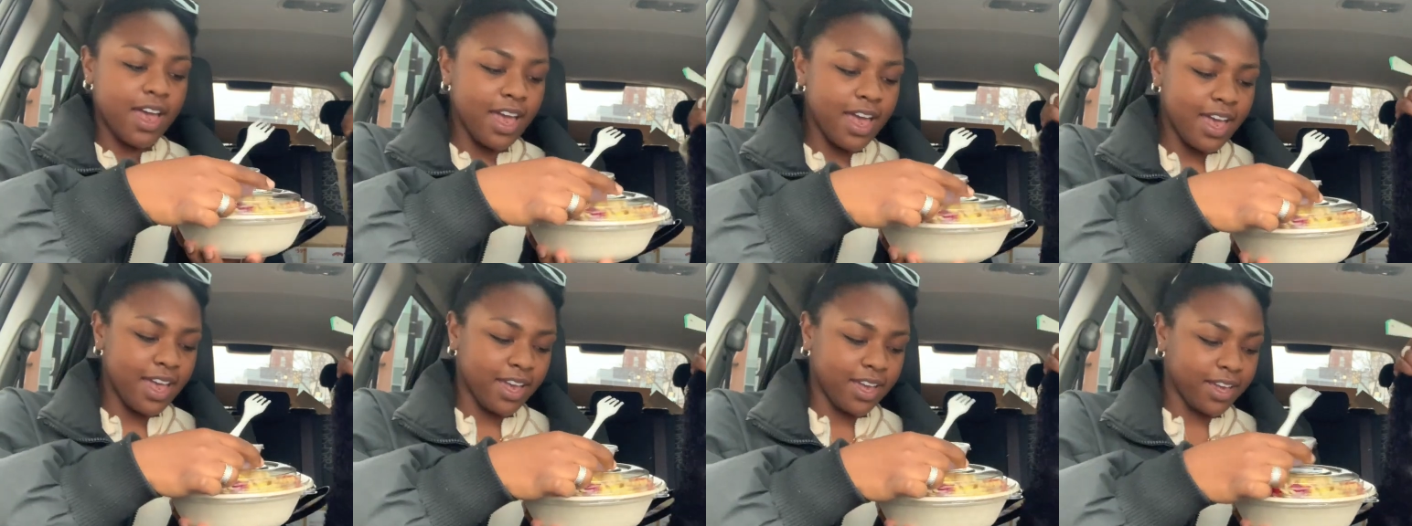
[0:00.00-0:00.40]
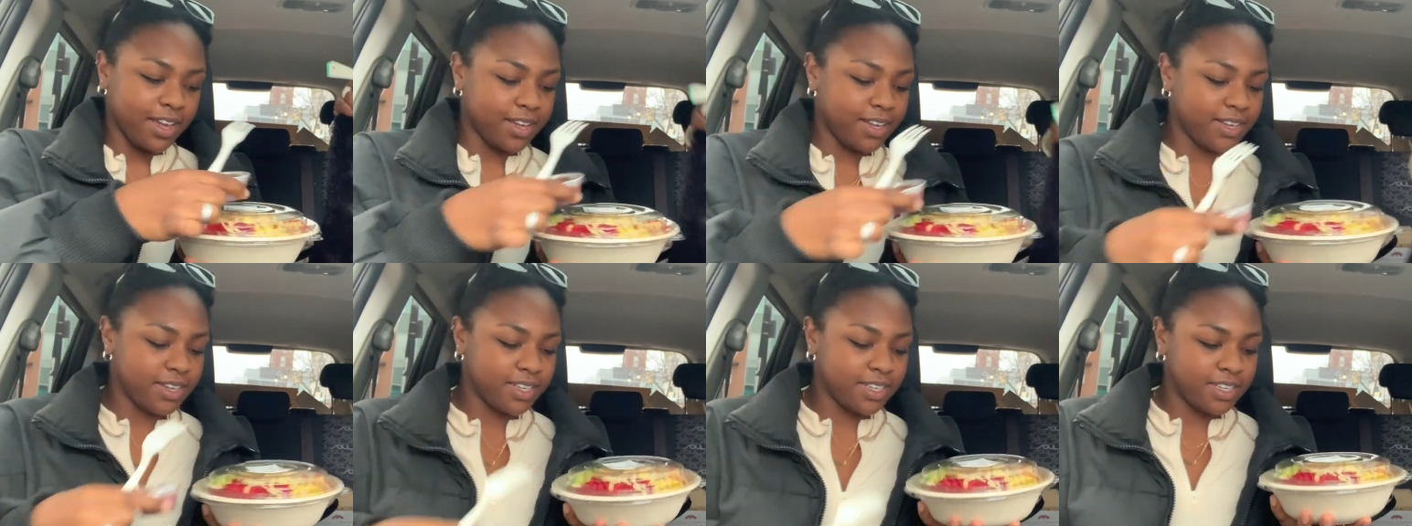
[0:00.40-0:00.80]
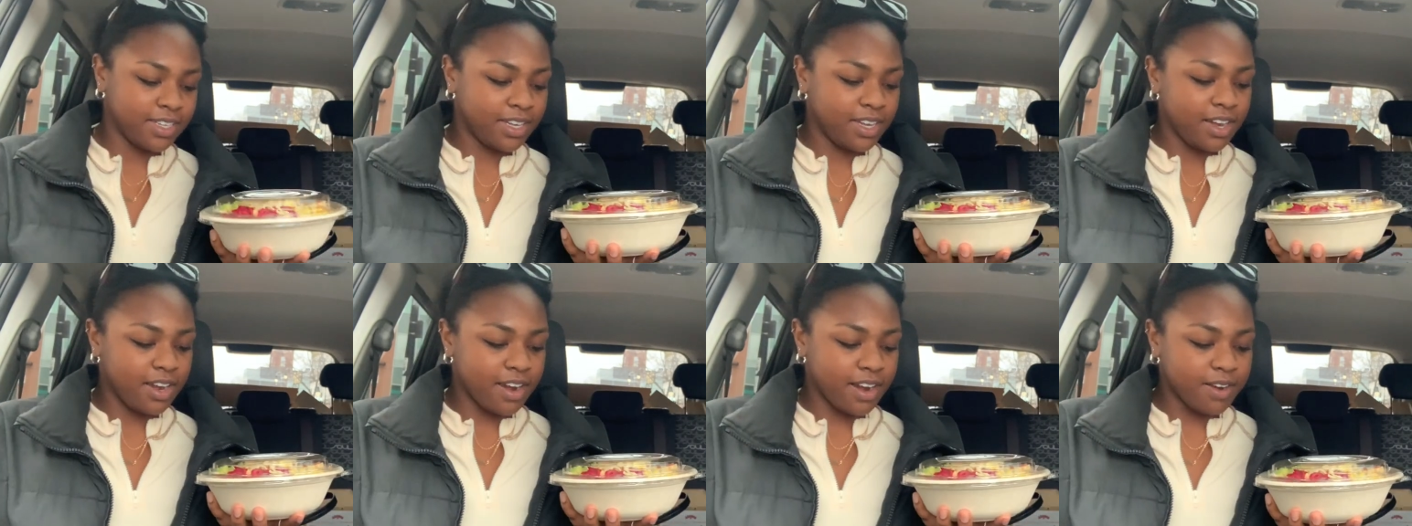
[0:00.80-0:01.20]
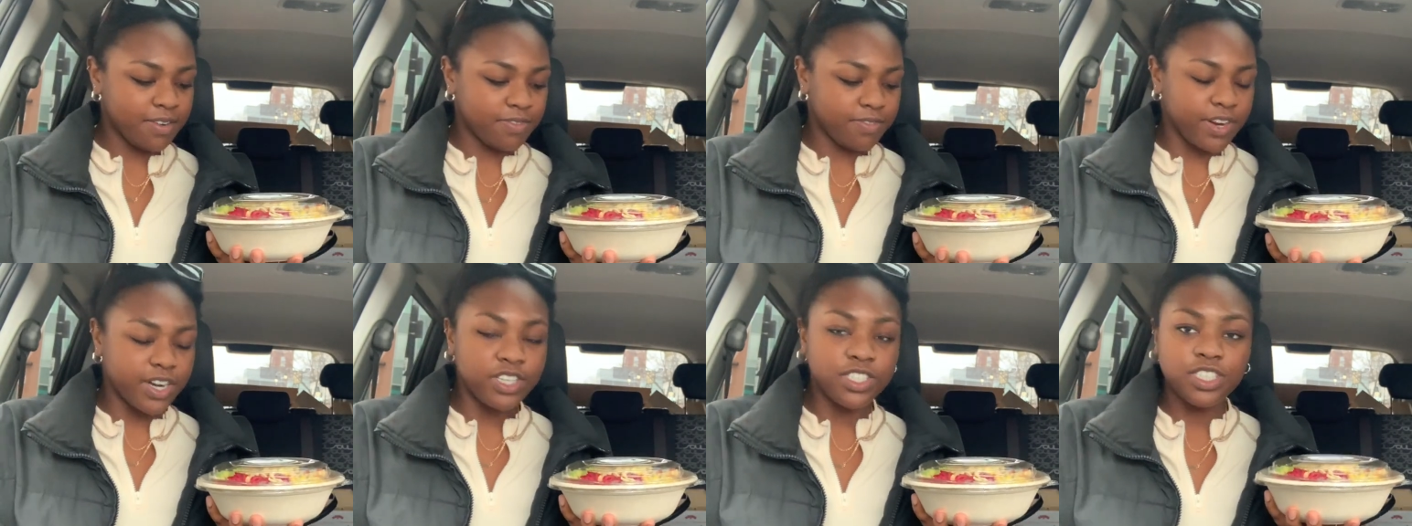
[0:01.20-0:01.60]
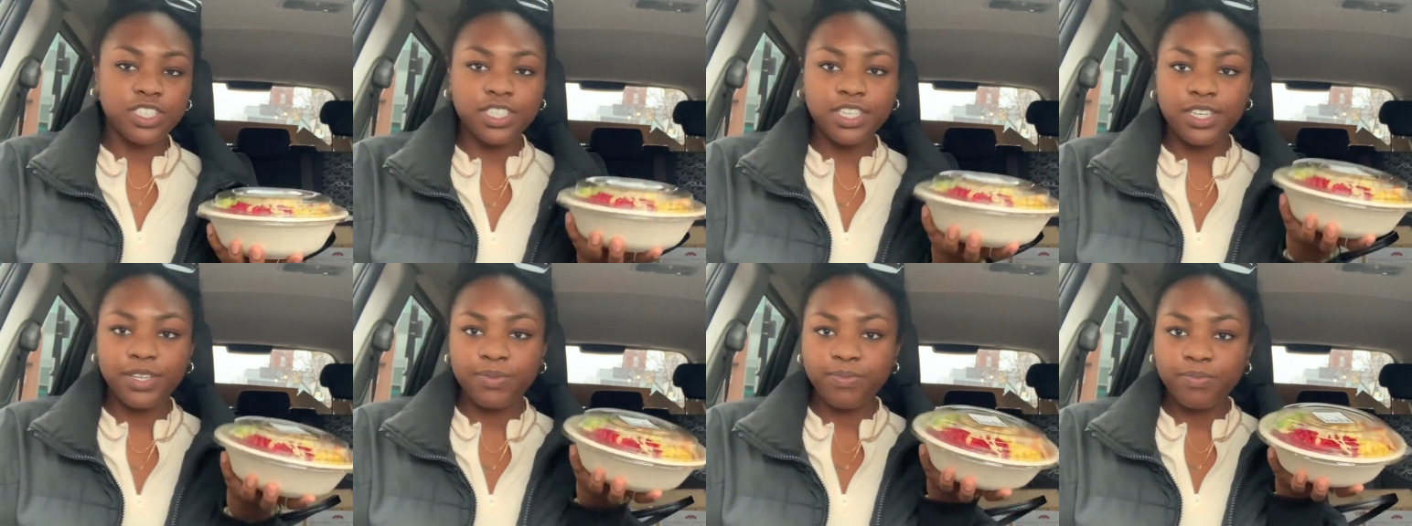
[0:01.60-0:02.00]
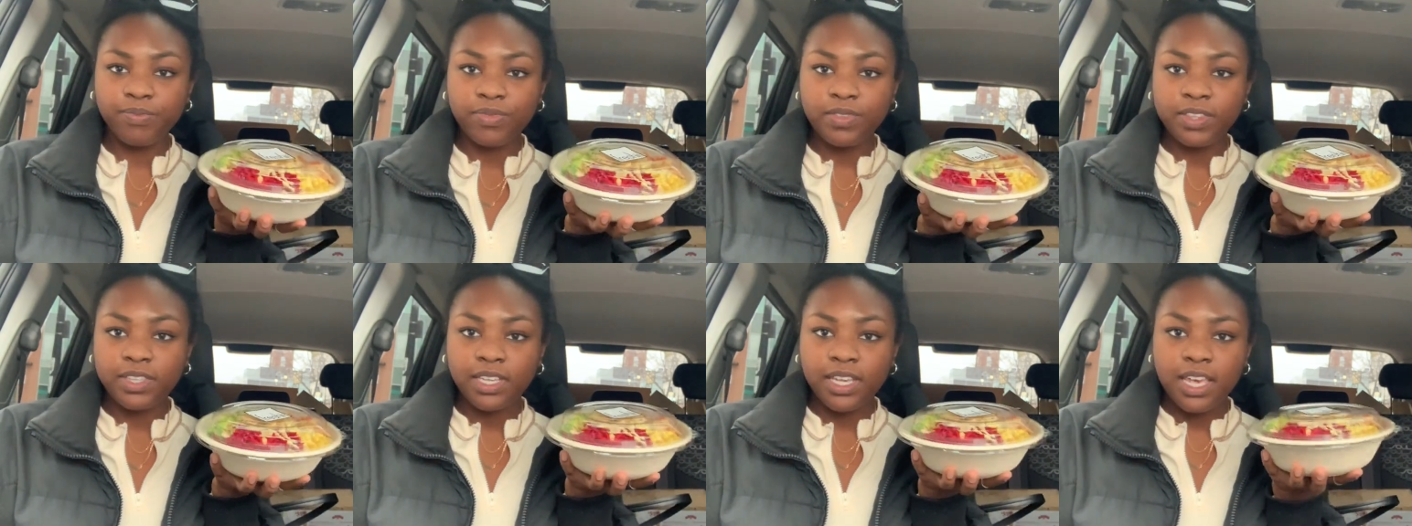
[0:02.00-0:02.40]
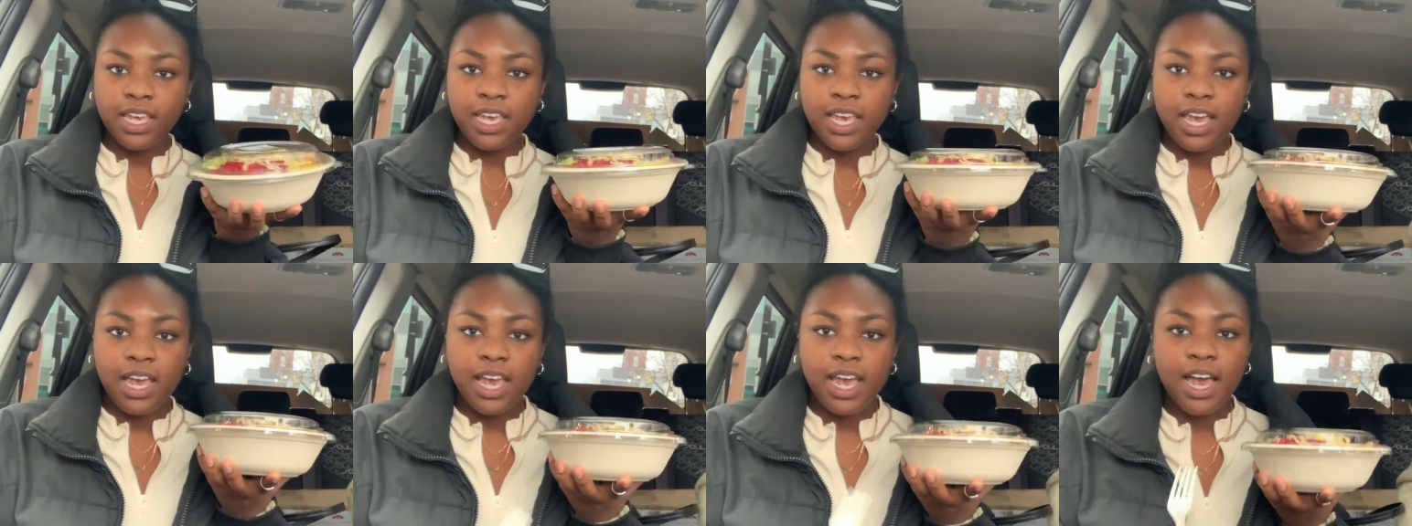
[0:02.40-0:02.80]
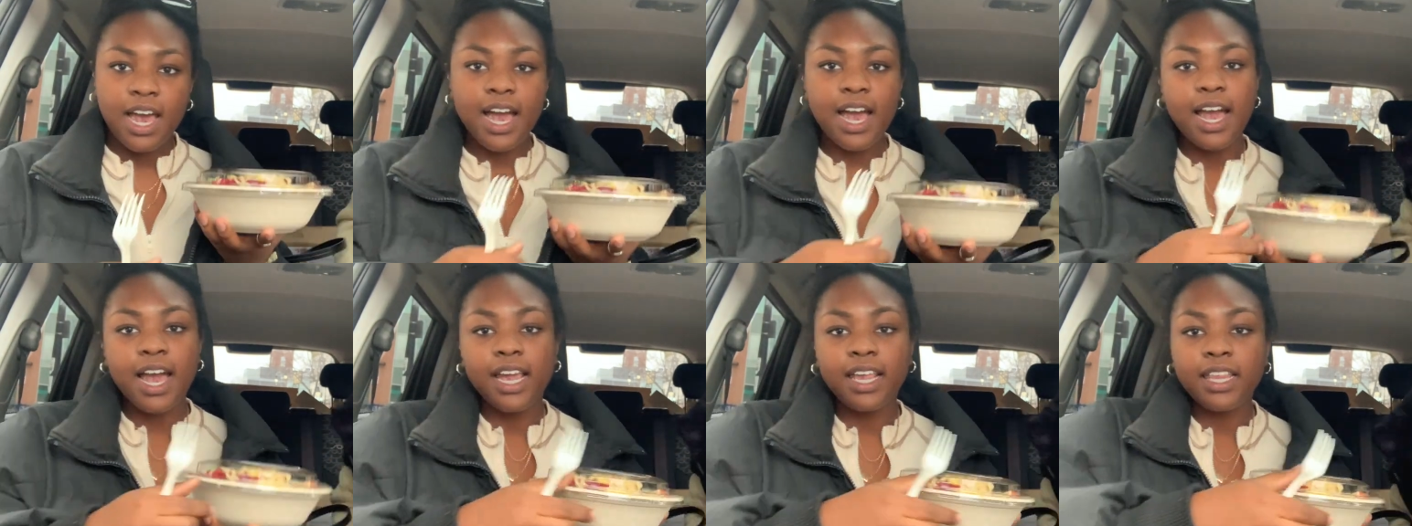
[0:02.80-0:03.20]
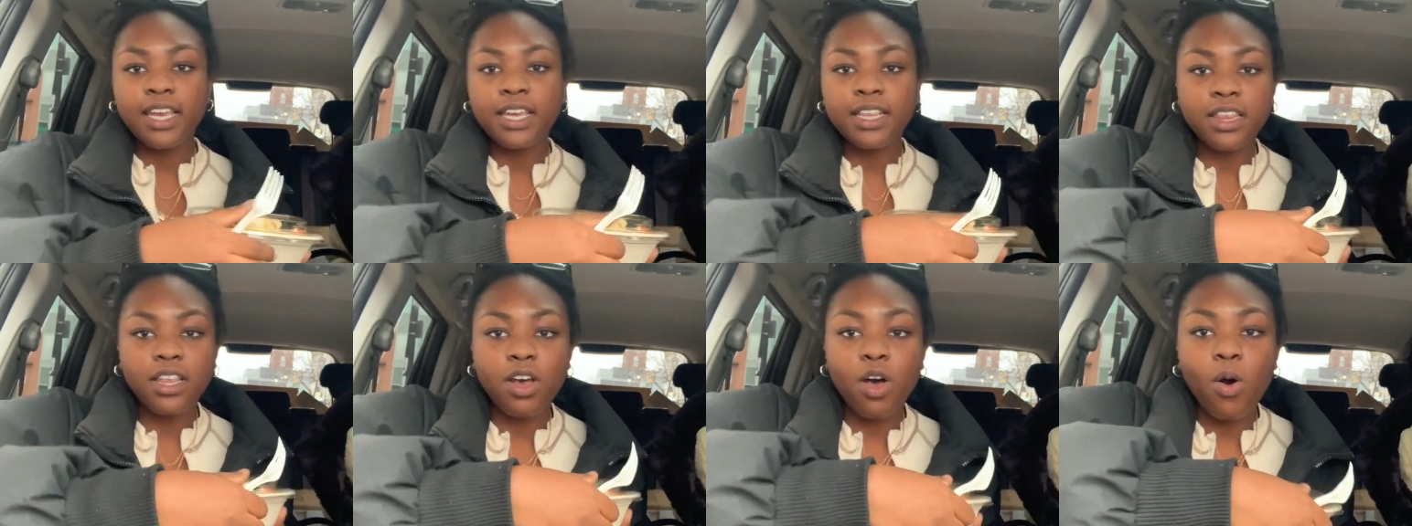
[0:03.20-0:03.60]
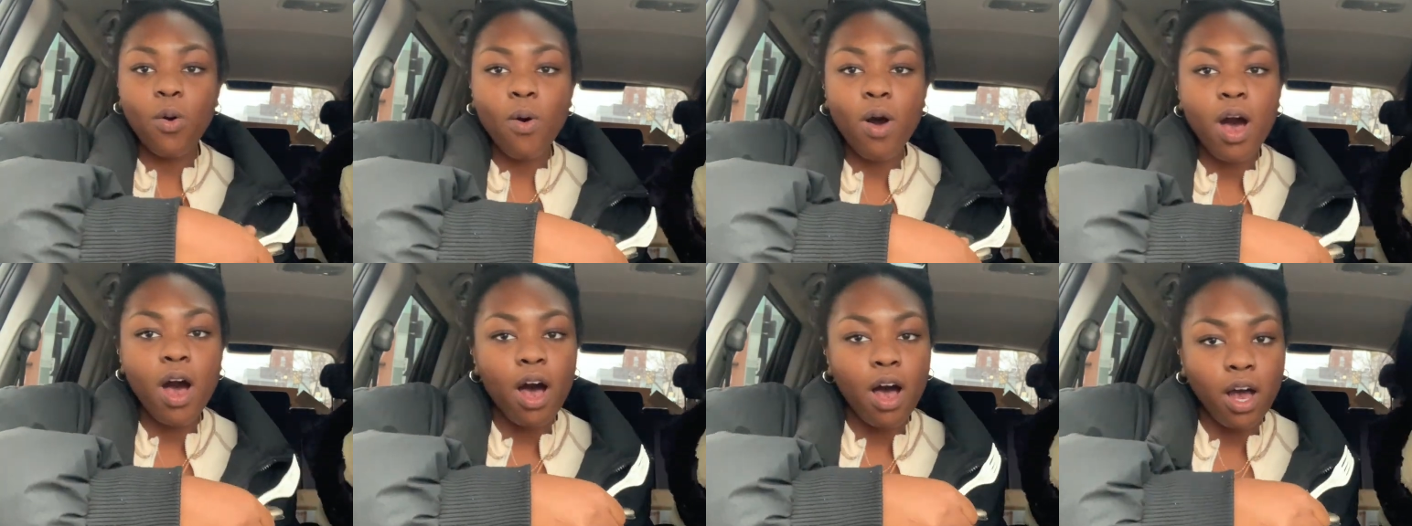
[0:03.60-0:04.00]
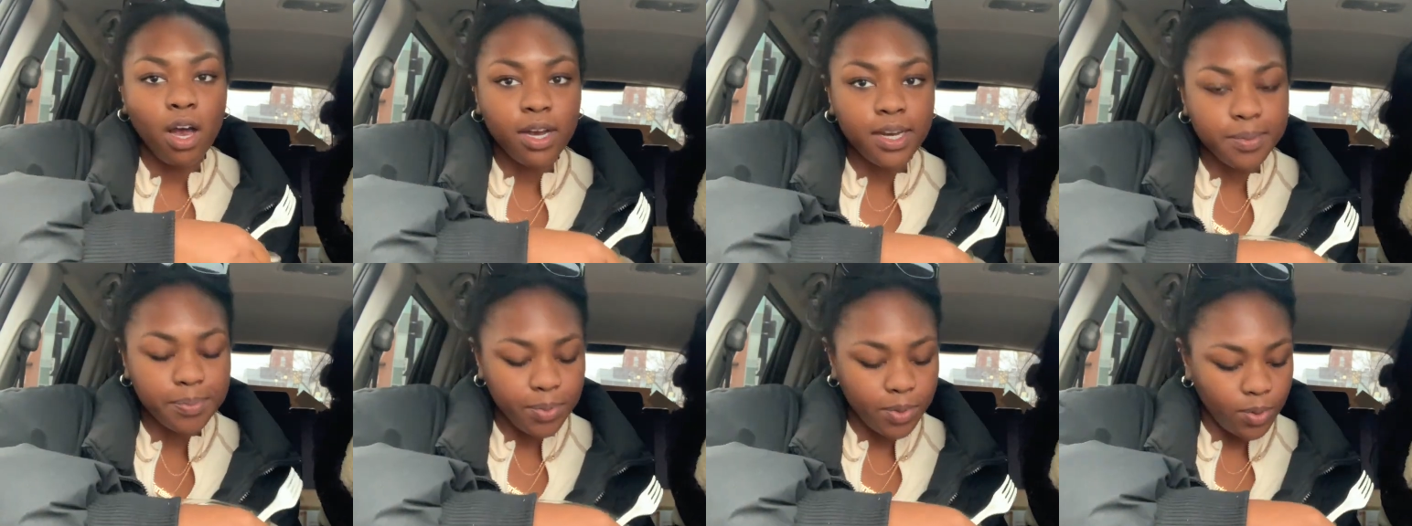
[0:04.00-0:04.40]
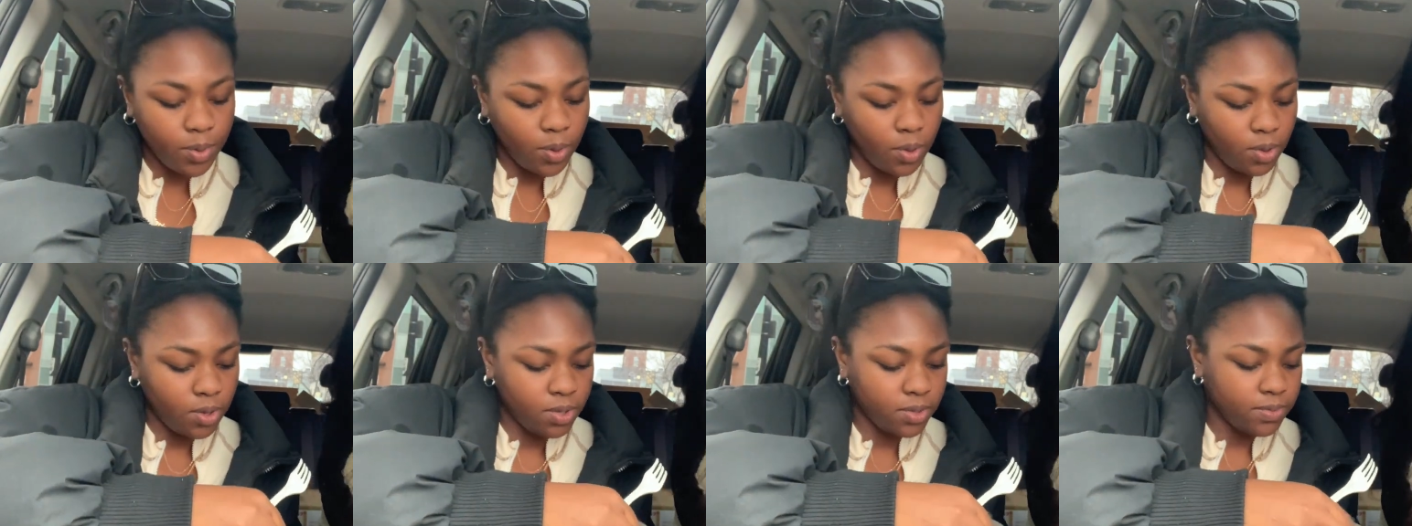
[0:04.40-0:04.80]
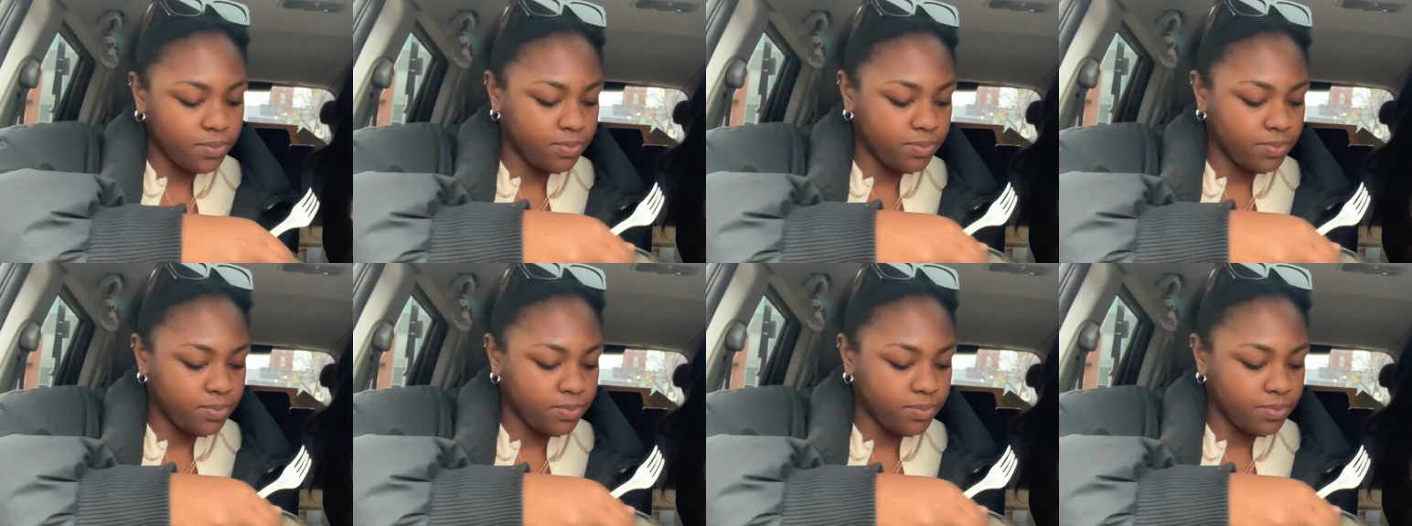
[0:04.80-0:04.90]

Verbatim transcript: ah, a Freshii. I like the Oaxaca bowl